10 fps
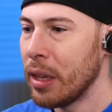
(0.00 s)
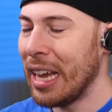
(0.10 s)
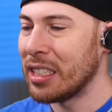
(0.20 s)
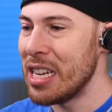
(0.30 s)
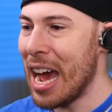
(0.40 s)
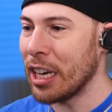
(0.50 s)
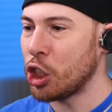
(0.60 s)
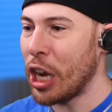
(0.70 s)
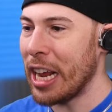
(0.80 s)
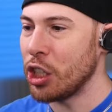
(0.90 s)
It's not
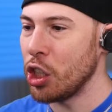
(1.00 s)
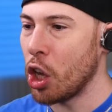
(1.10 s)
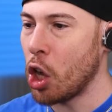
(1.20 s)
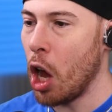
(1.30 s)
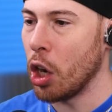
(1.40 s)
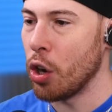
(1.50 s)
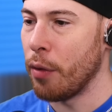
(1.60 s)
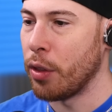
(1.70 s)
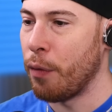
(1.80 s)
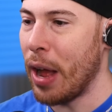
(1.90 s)
changing the color
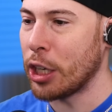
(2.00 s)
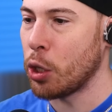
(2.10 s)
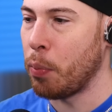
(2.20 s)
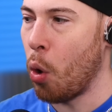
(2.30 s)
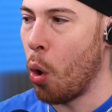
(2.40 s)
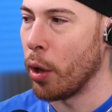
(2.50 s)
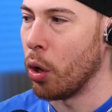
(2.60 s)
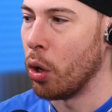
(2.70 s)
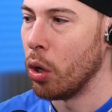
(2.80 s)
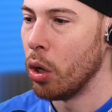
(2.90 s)
of the vegetable
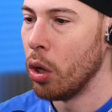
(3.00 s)
oil.